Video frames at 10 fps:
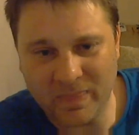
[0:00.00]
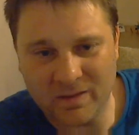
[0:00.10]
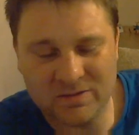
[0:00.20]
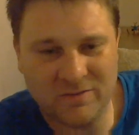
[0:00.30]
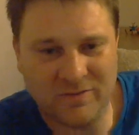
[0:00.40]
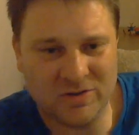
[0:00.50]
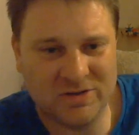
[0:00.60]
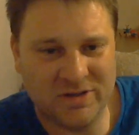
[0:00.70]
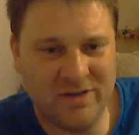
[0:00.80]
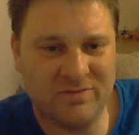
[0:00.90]
See if I could
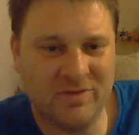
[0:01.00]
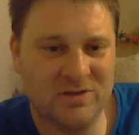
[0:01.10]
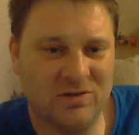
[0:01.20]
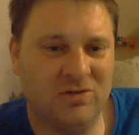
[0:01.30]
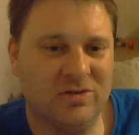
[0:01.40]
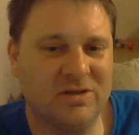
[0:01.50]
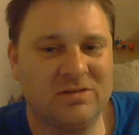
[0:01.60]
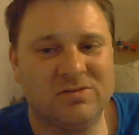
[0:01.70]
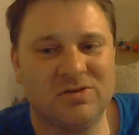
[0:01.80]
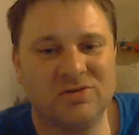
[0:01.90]
see things at long
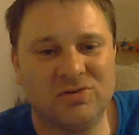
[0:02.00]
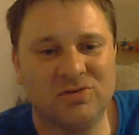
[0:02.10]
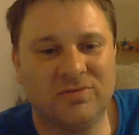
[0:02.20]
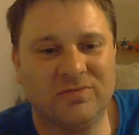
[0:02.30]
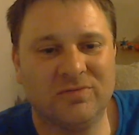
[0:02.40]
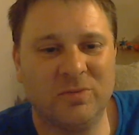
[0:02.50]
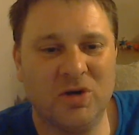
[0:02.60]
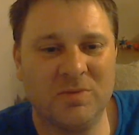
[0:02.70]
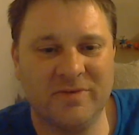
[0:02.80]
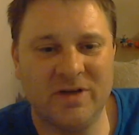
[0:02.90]
distance and stuff, doing
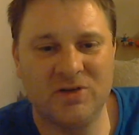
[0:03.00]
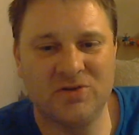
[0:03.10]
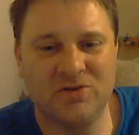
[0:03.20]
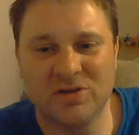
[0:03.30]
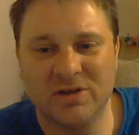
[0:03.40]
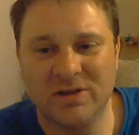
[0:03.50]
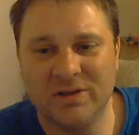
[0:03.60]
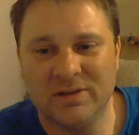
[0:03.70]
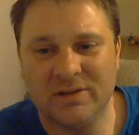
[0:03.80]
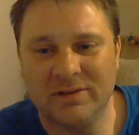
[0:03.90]
observations.
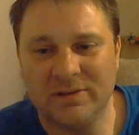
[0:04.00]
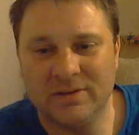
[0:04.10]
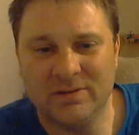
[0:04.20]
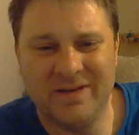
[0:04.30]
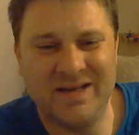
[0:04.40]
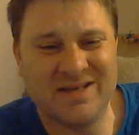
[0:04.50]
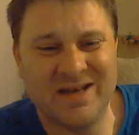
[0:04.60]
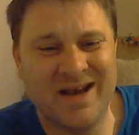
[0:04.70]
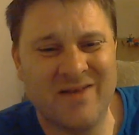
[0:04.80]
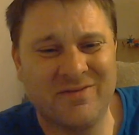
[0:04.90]
Didn't
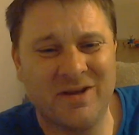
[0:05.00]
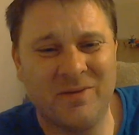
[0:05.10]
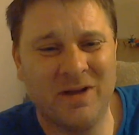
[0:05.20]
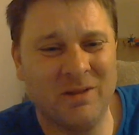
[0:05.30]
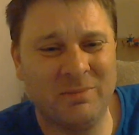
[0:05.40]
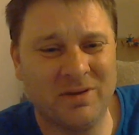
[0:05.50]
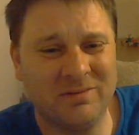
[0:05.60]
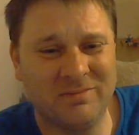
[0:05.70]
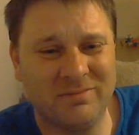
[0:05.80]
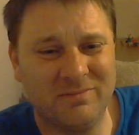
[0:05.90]
turn out very well,
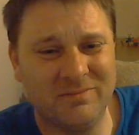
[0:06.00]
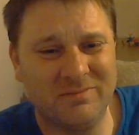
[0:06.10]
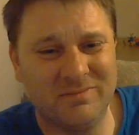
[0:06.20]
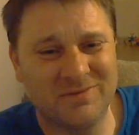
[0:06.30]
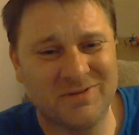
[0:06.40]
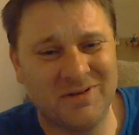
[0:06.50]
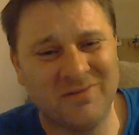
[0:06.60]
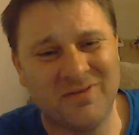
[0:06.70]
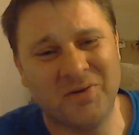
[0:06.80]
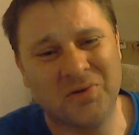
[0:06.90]
but so they're
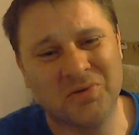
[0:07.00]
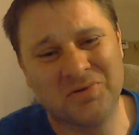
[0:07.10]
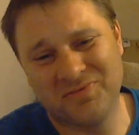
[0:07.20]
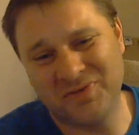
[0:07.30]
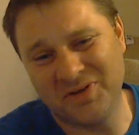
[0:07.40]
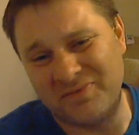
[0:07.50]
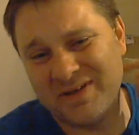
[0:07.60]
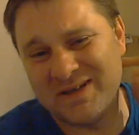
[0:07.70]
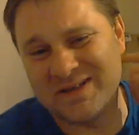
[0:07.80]
not very good for you to